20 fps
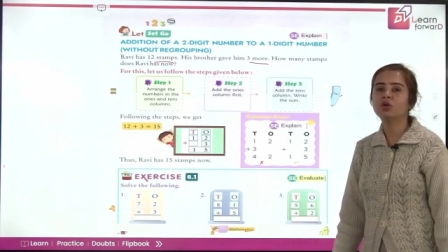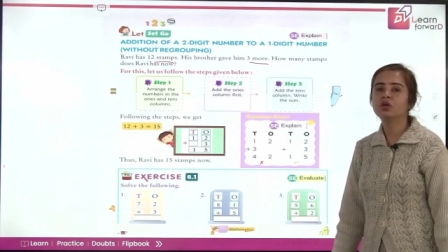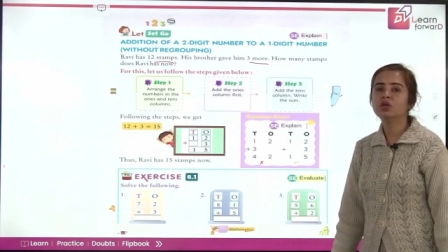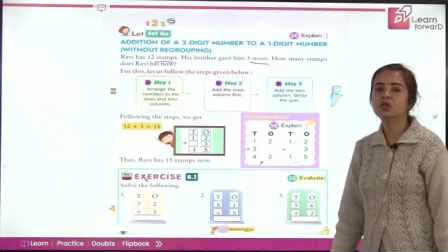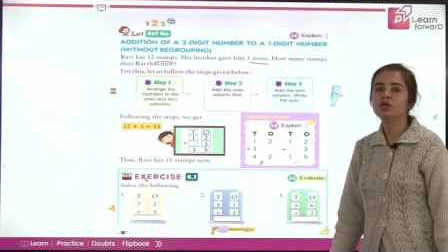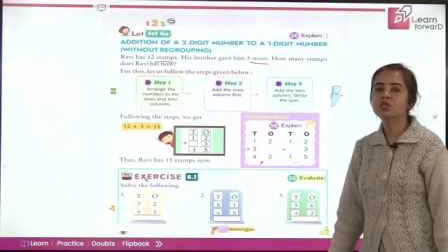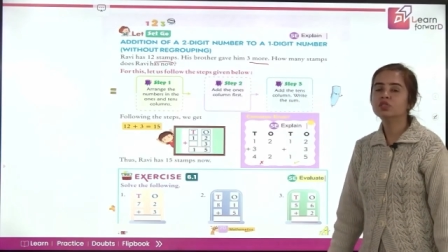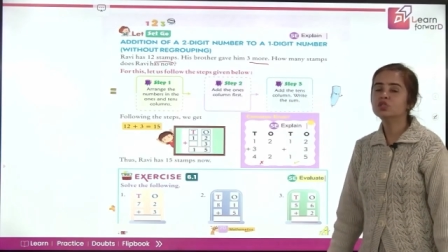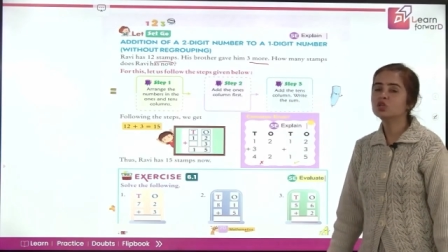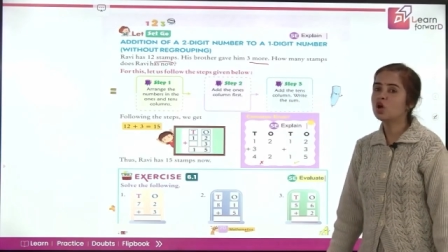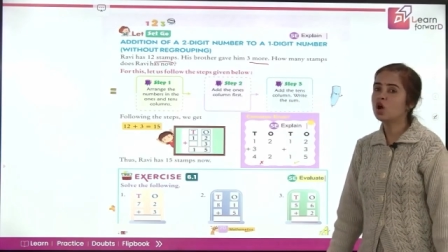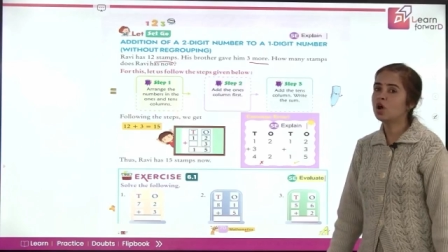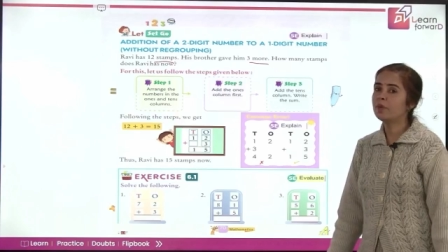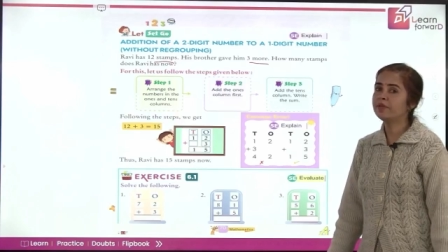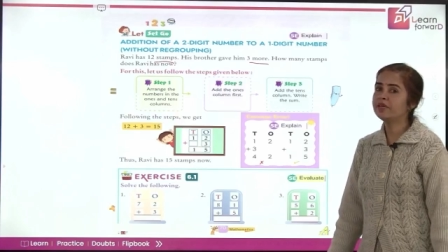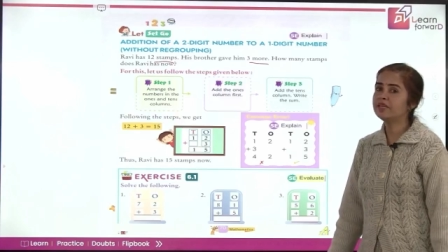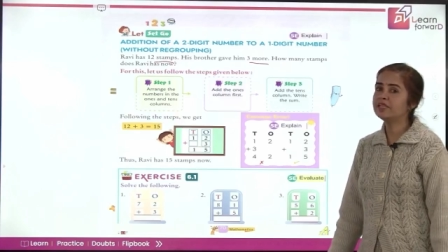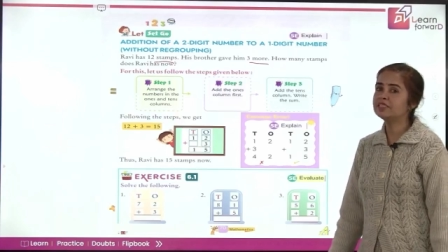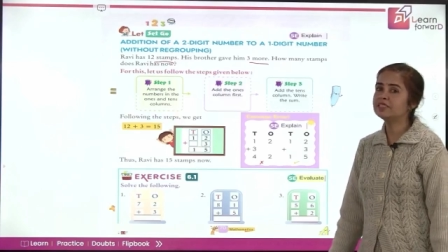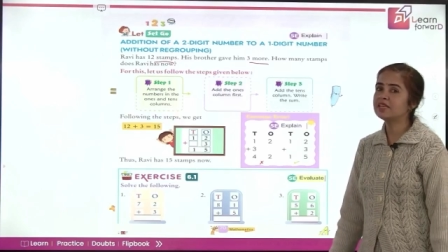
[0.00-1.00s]
So how many
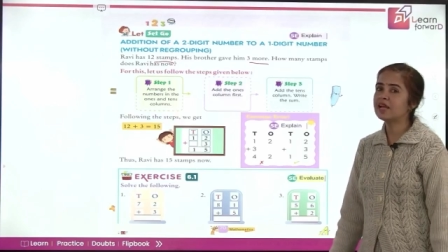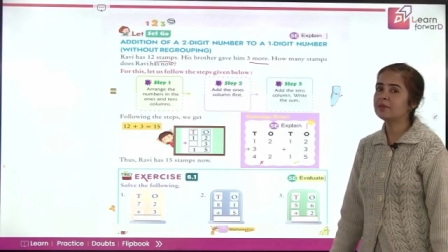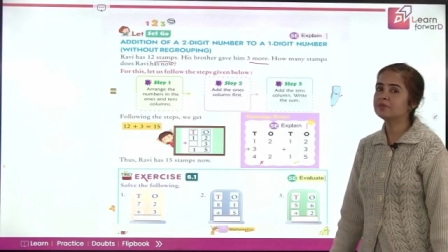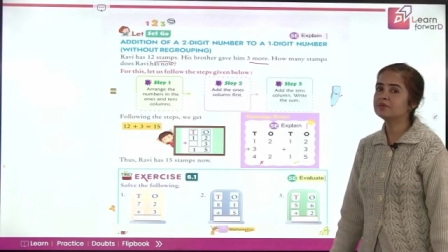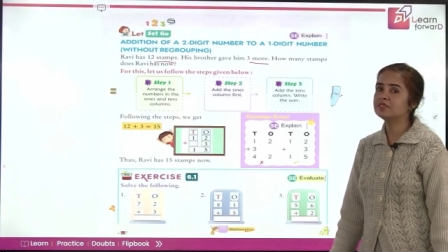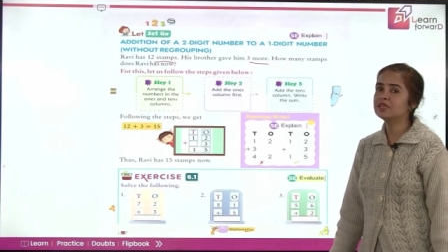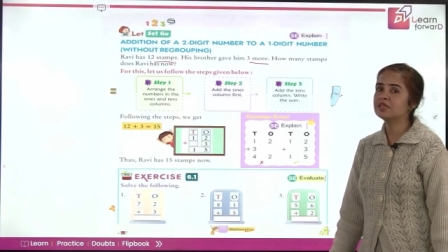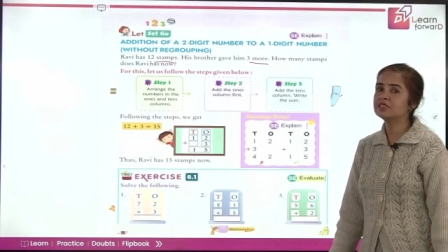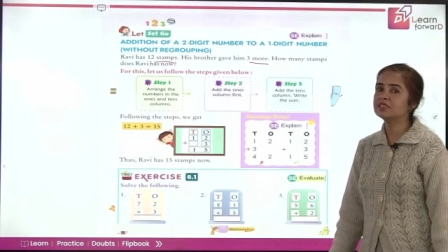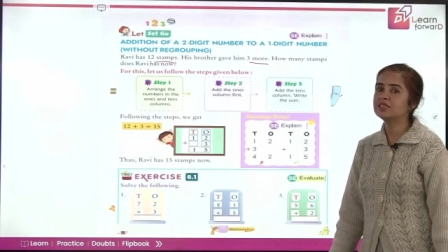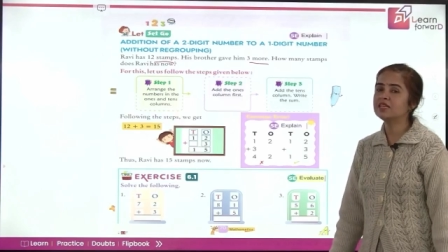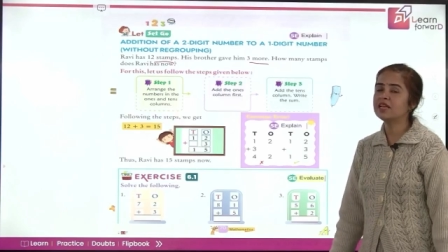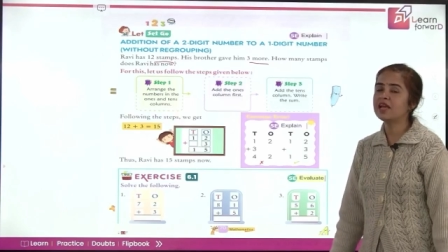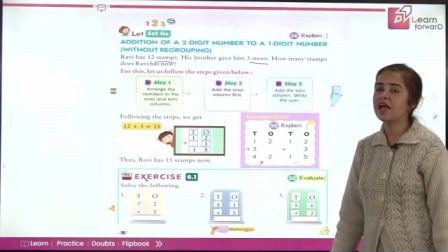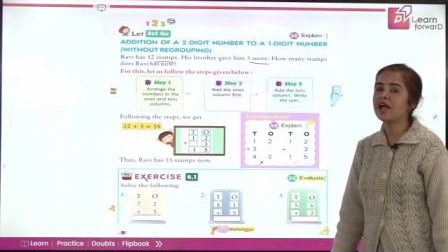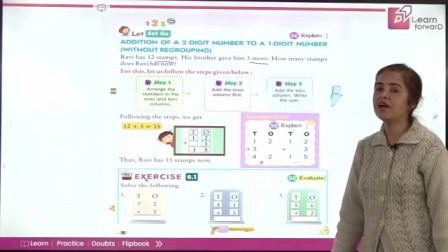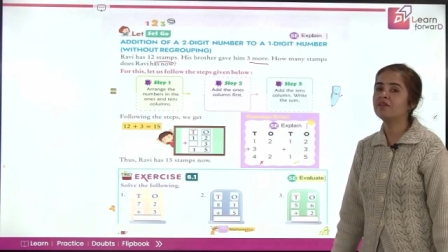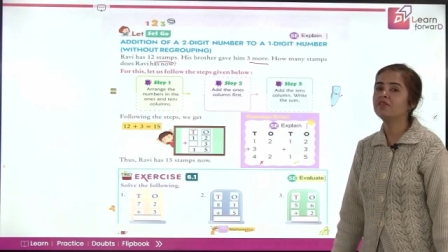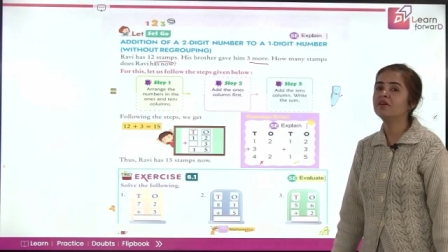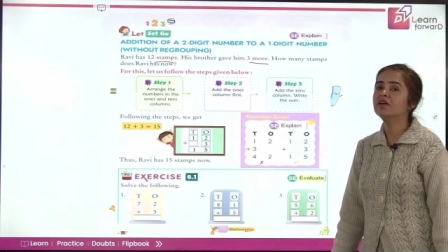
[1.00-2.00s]
stamps does he have?
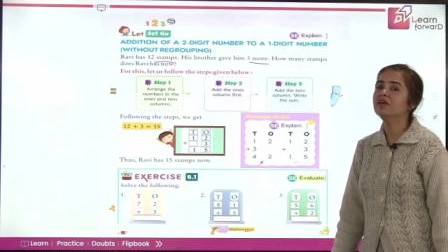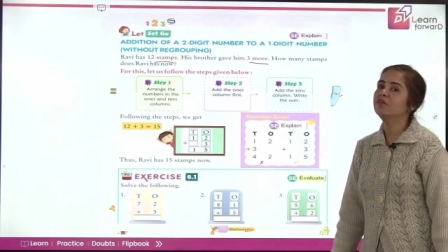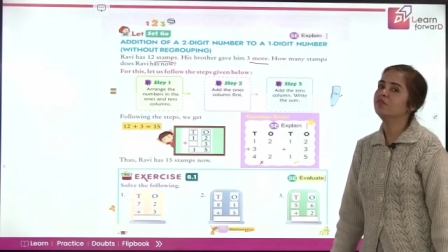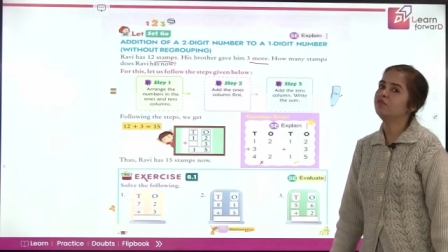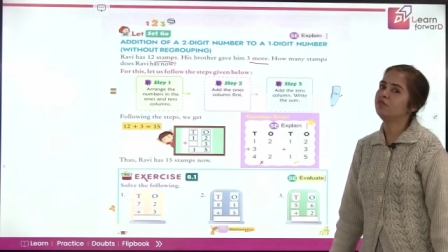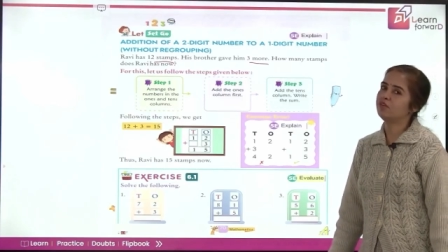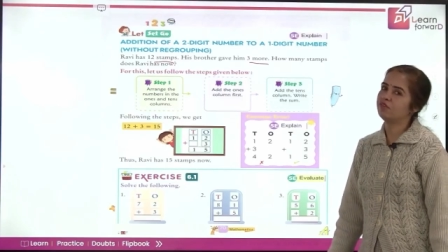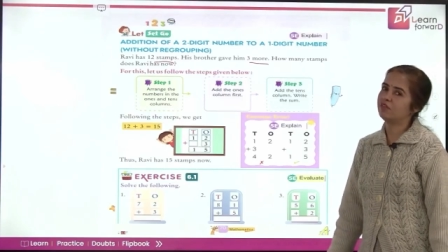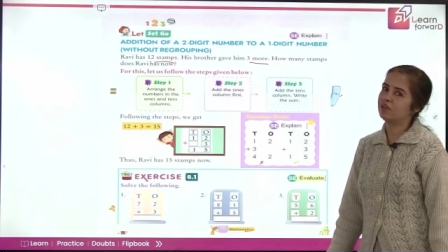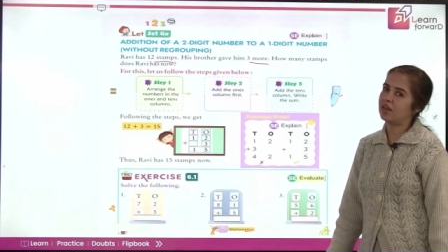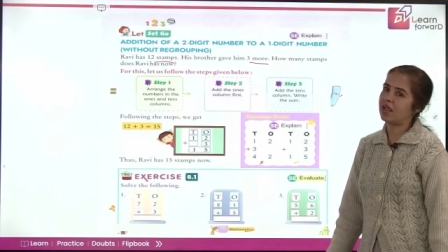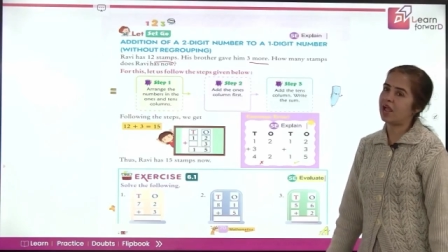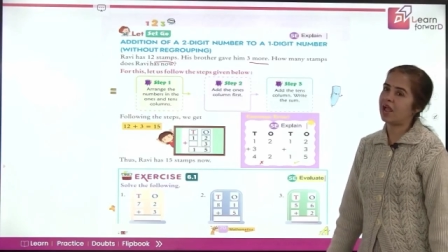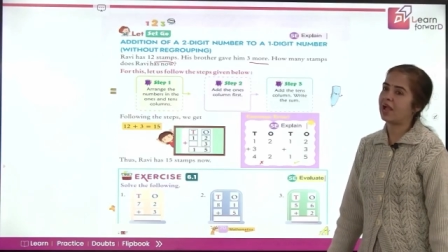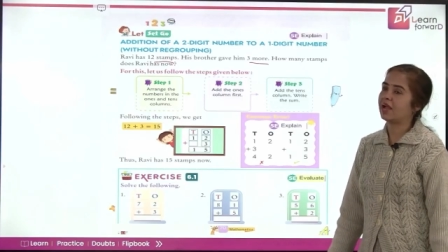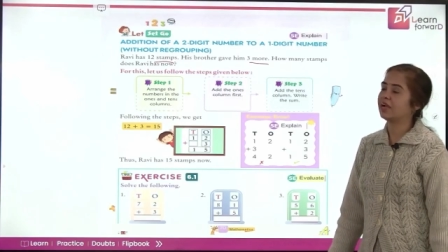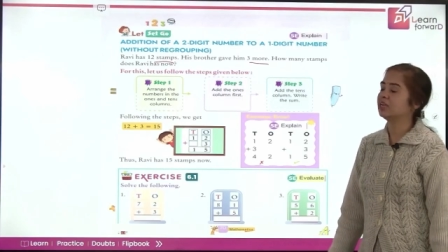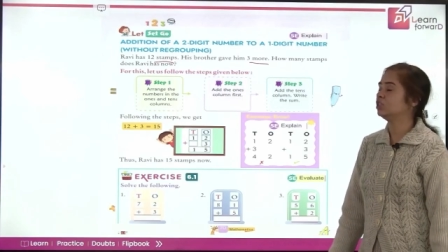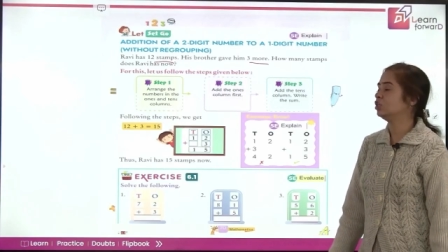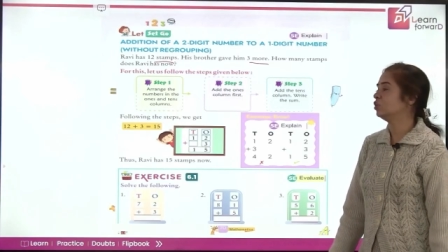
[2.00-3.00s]
We will add,
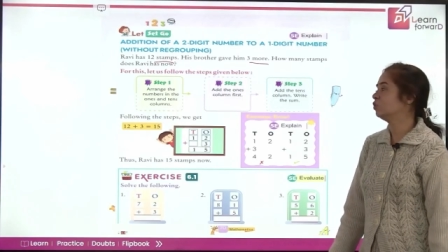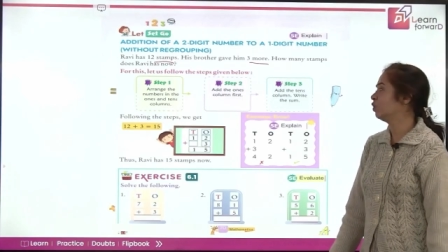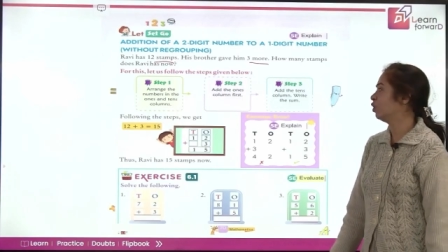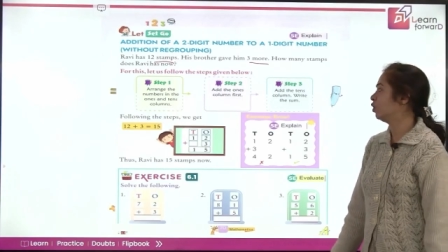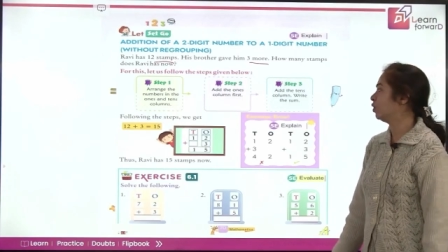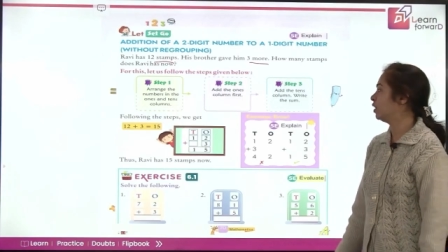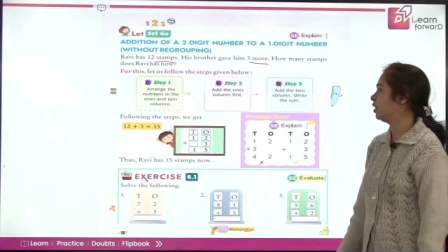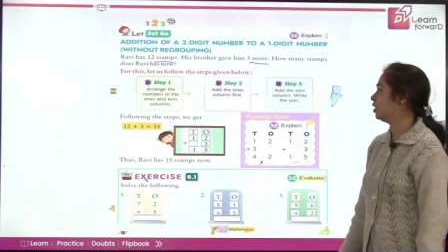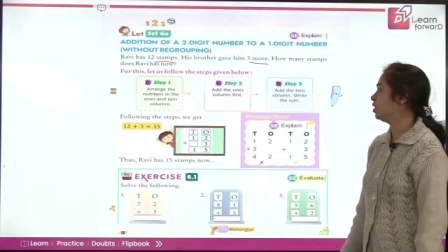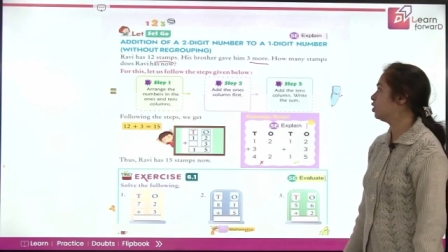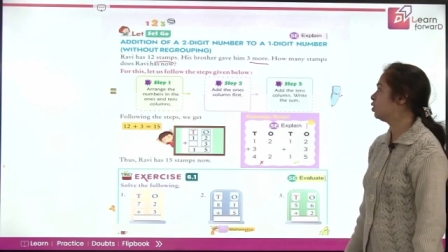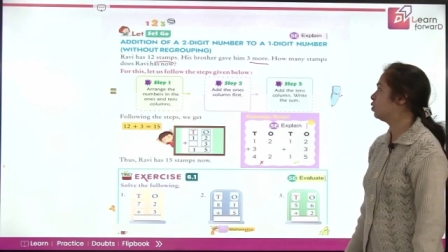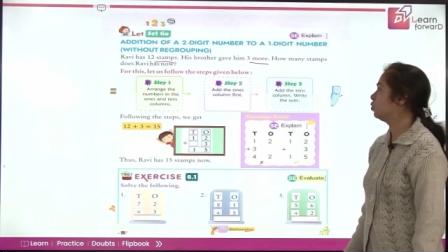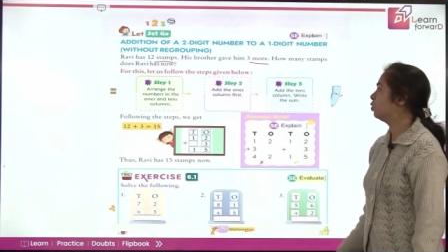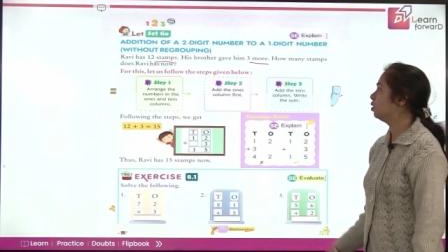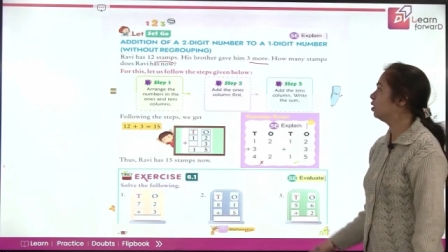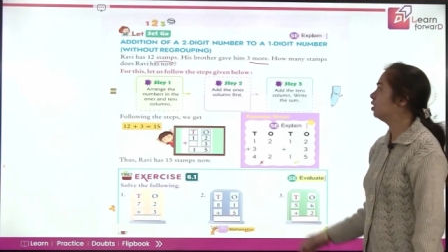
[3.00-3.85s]
you already told.